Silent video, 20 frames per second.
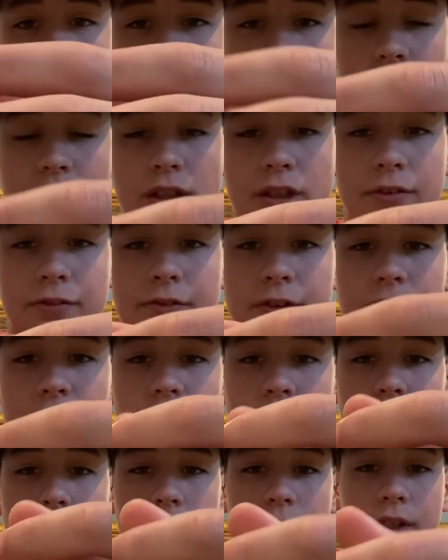a lot of fish for
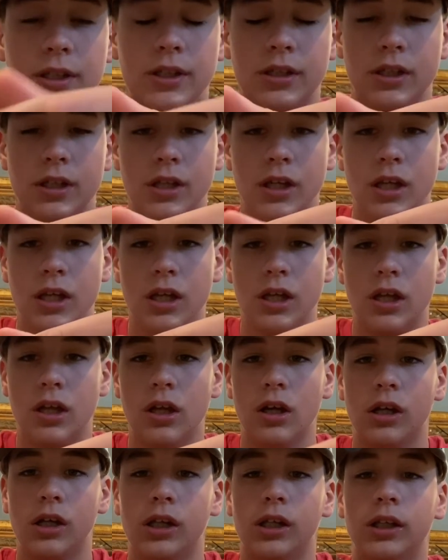me.
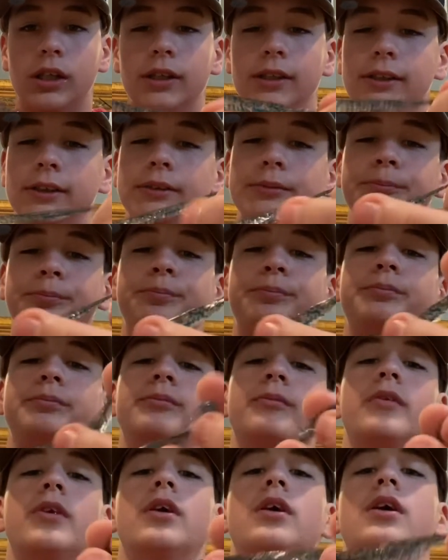I
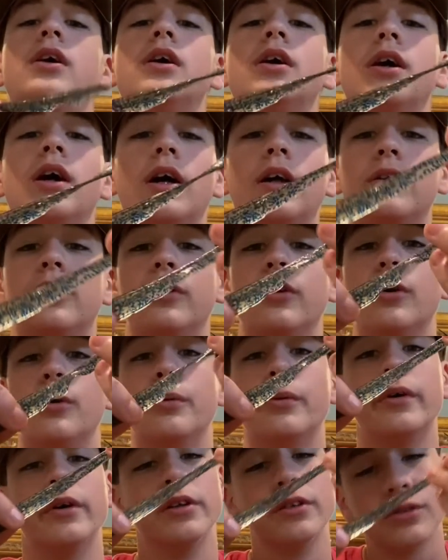don't know
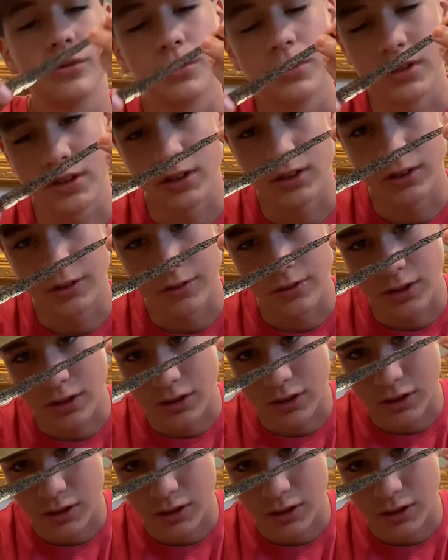what's with these fish